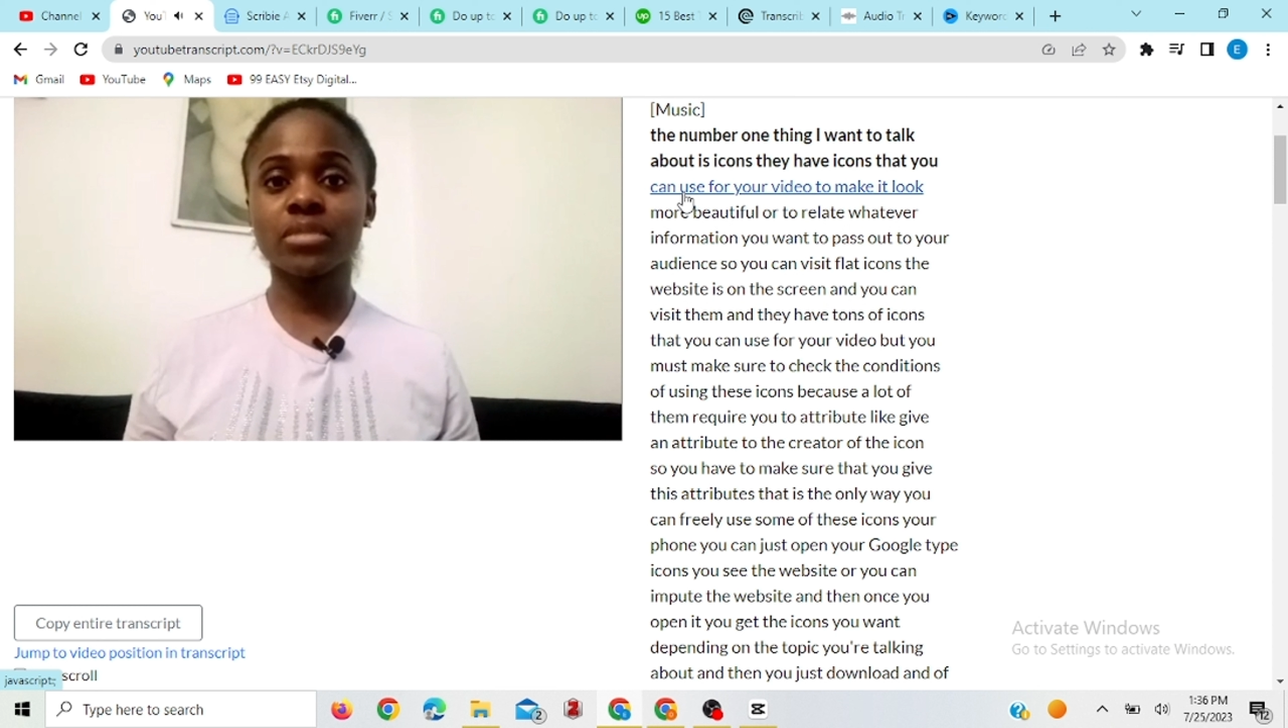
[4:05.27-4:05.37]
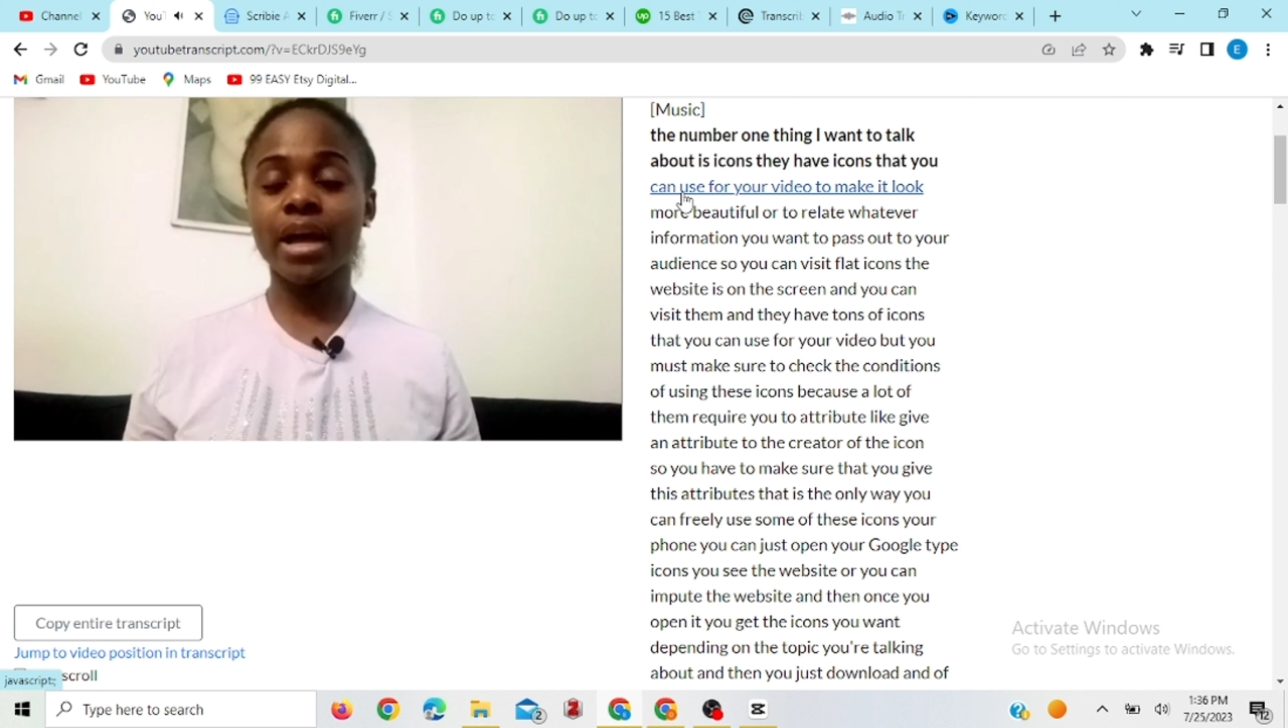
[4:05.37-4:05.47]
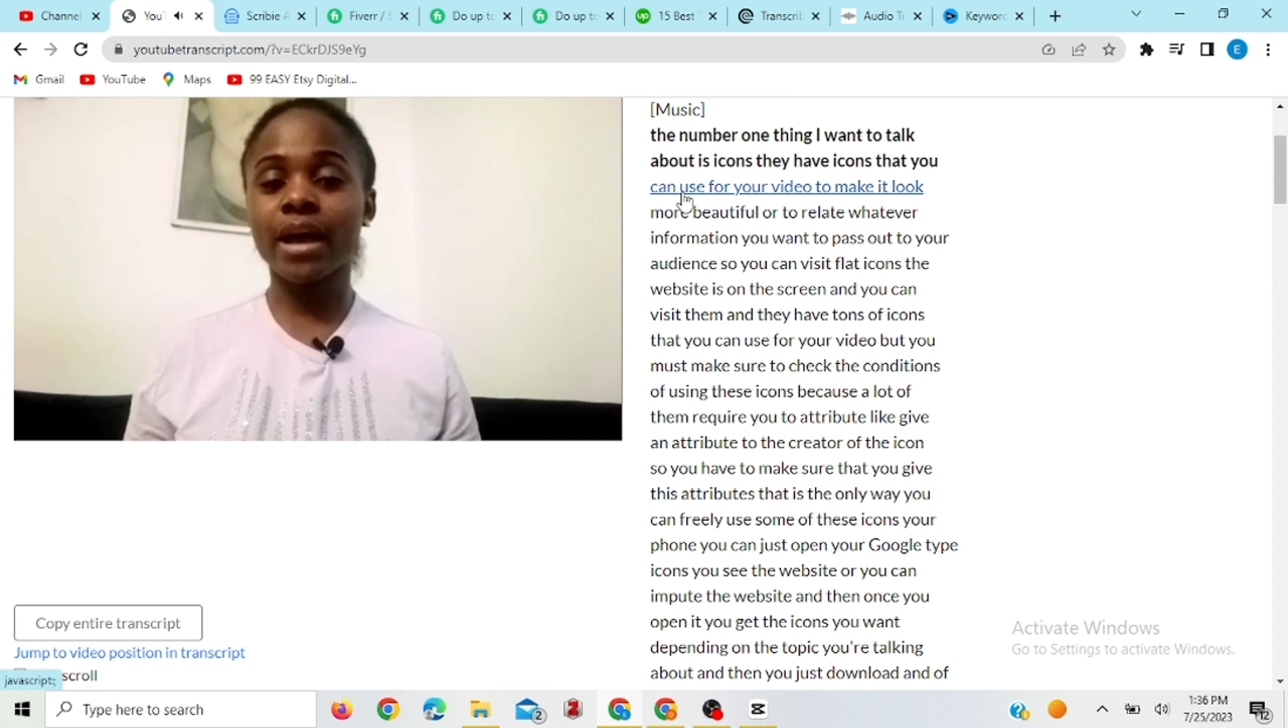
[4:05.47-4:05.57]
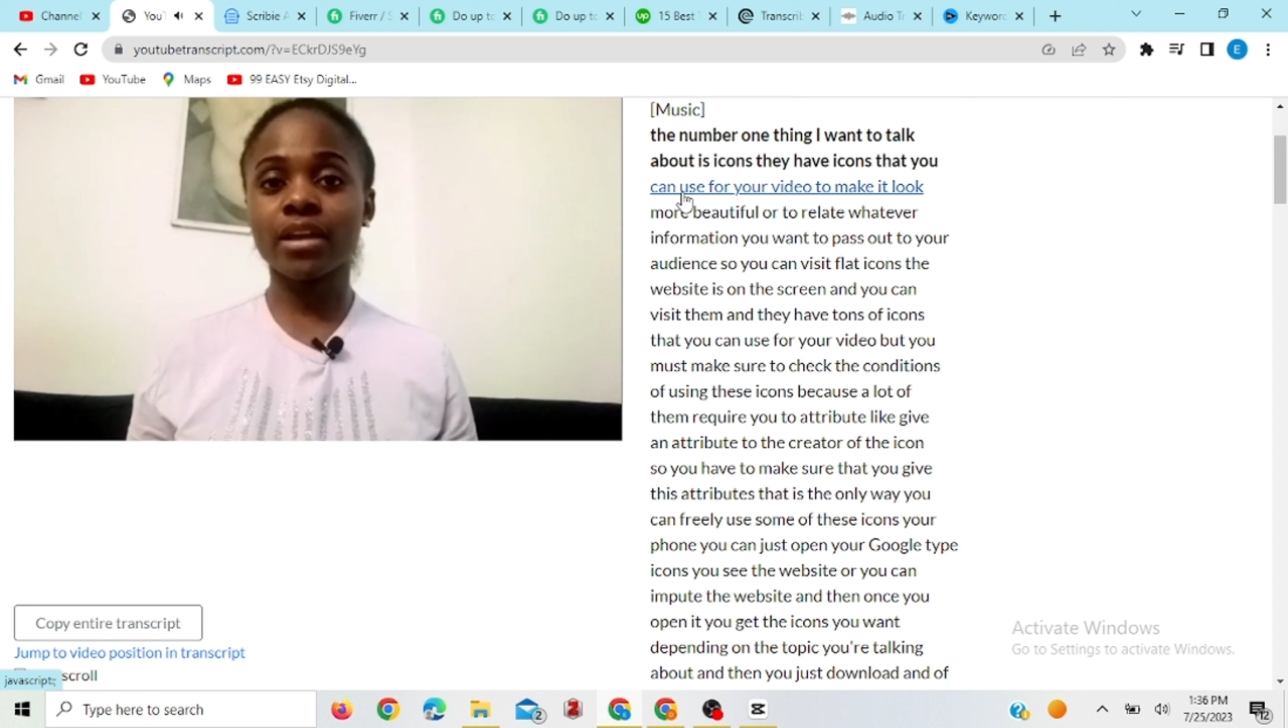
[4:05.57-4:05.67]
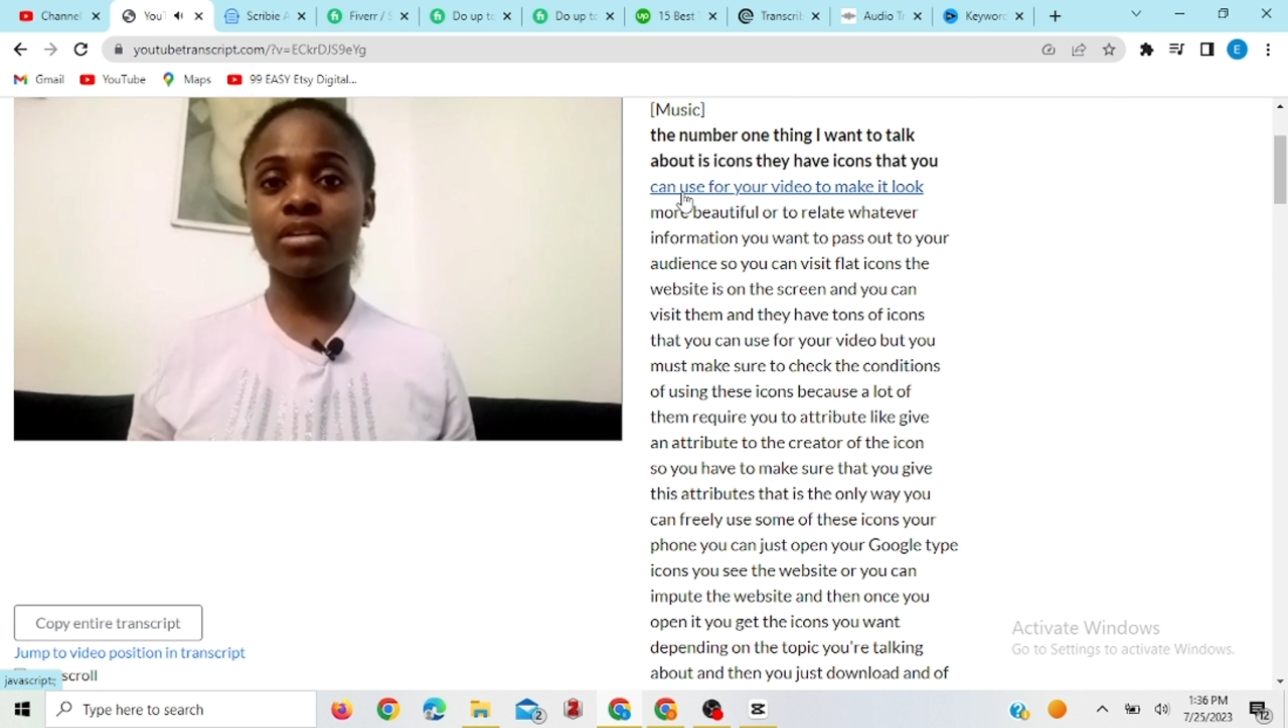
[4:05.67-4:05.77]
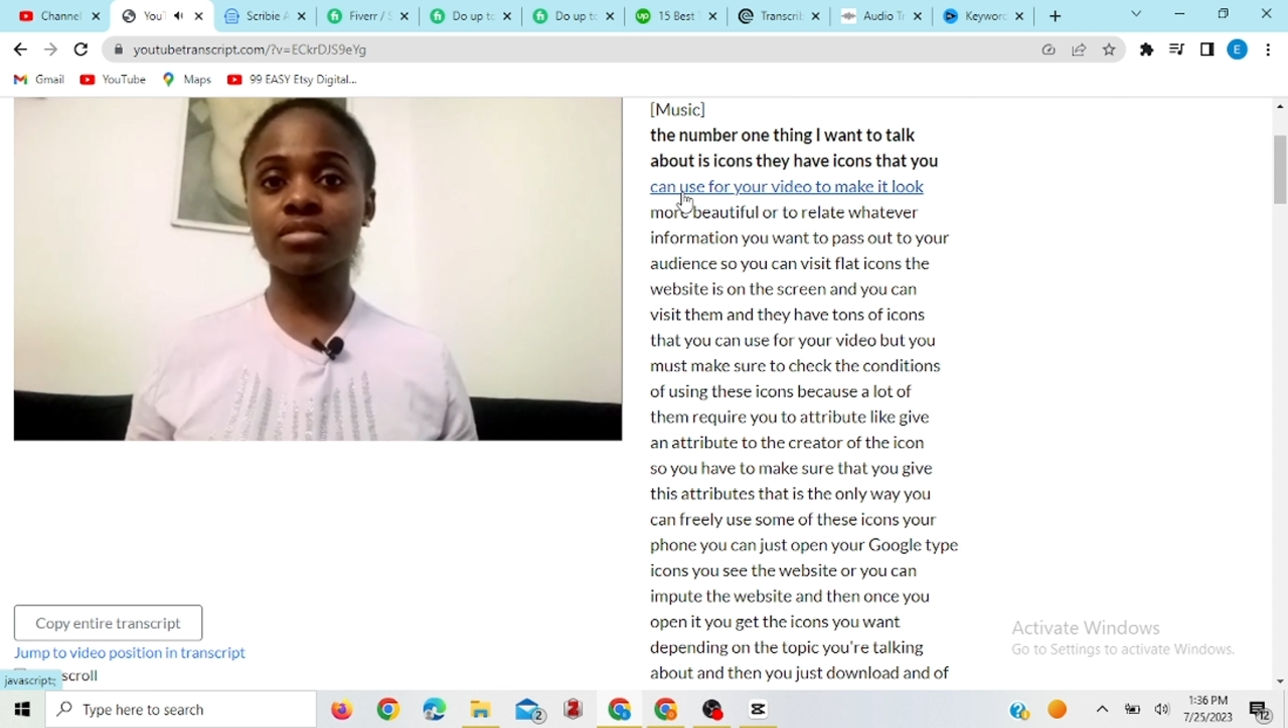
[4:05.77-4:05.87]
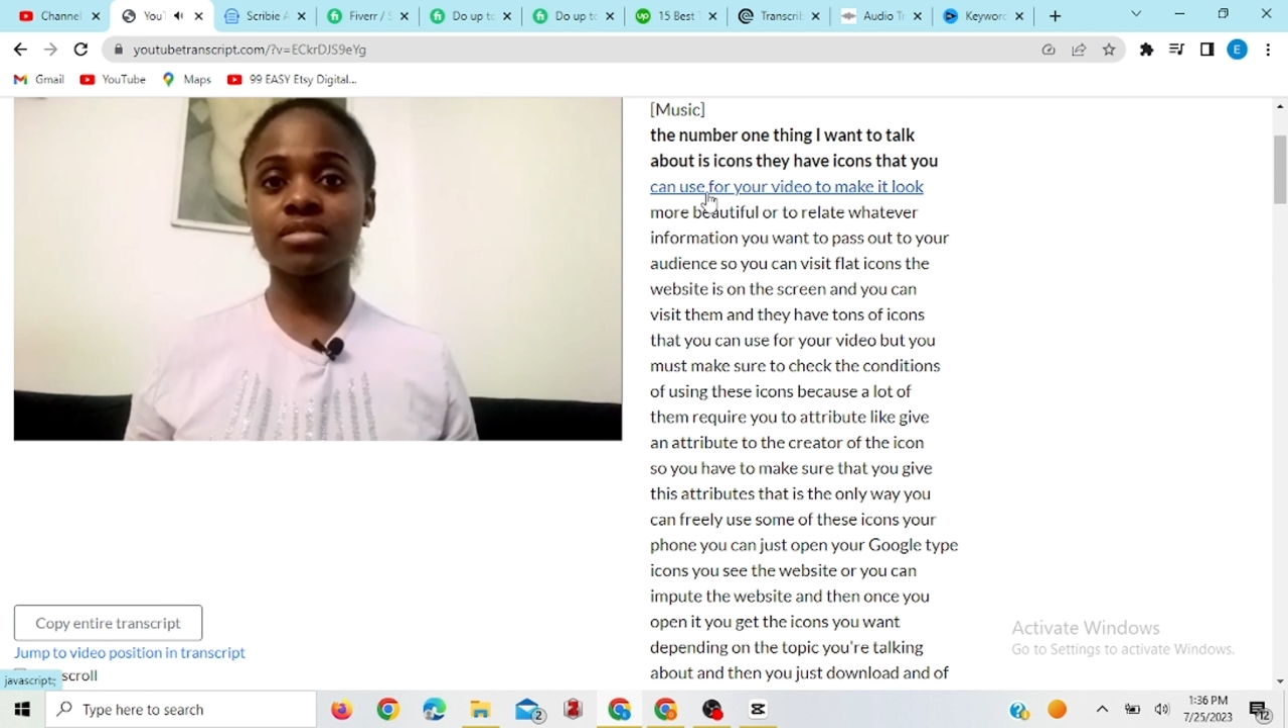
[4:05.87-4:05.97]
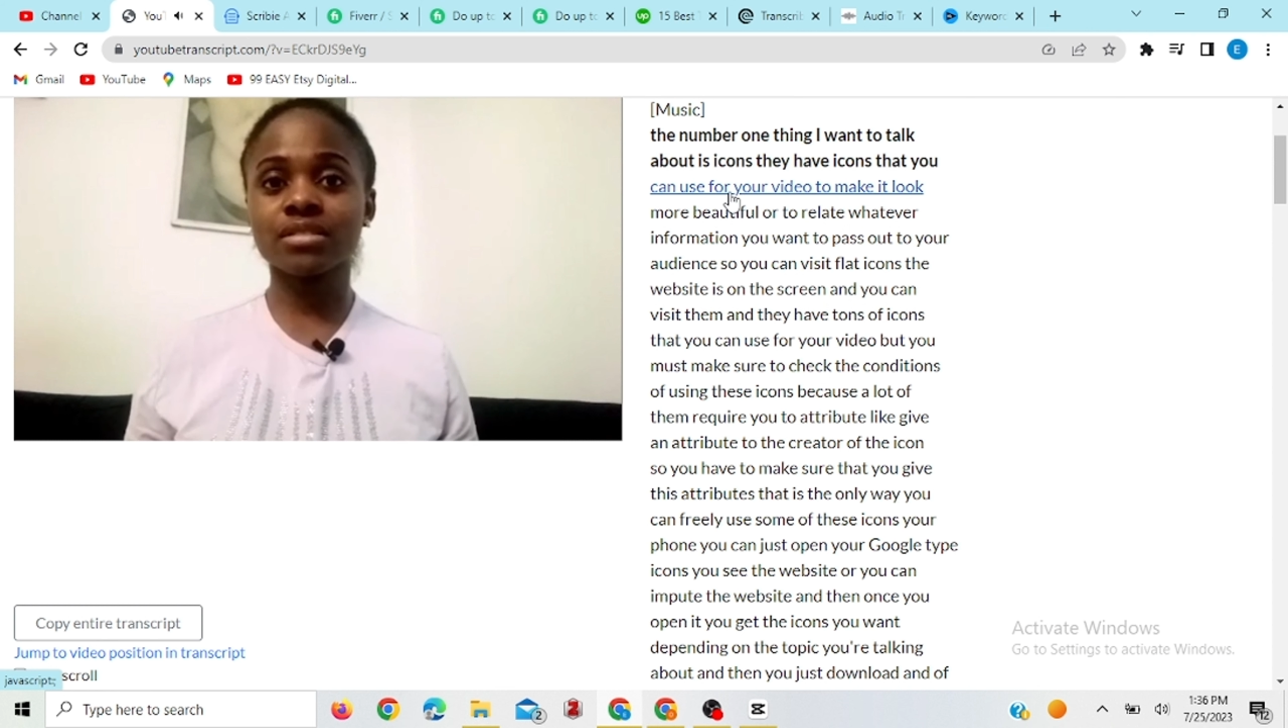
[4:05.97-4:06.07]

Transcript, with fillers: icons